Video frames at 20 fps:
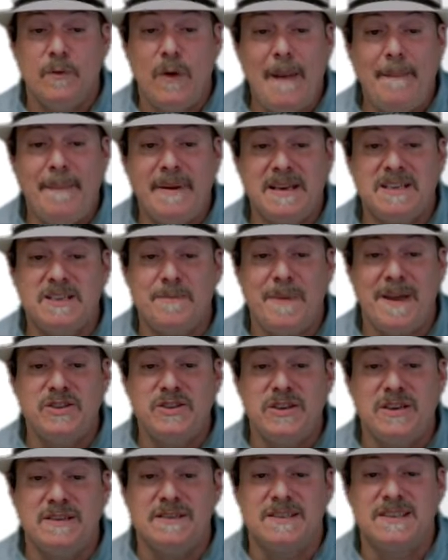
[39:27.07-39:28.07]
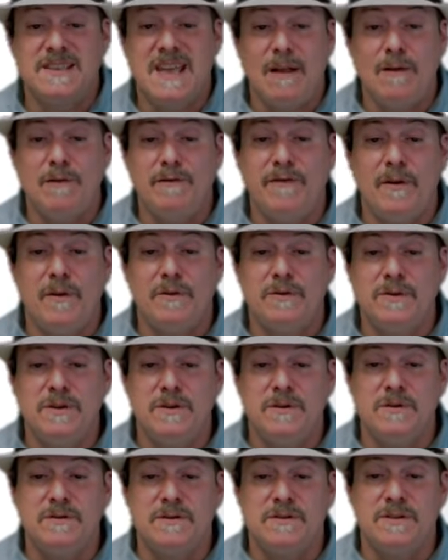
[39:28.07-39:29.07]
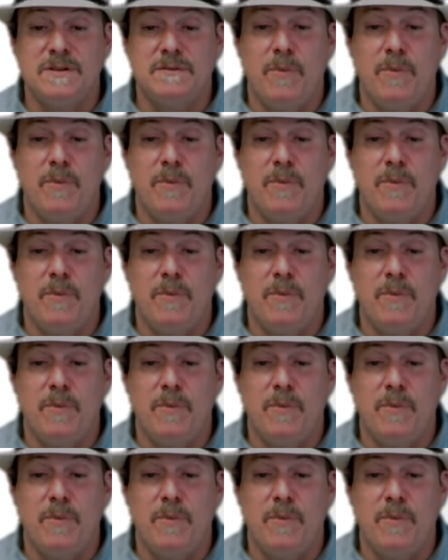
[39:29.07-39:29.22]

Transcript: rapid expansion of cell phone use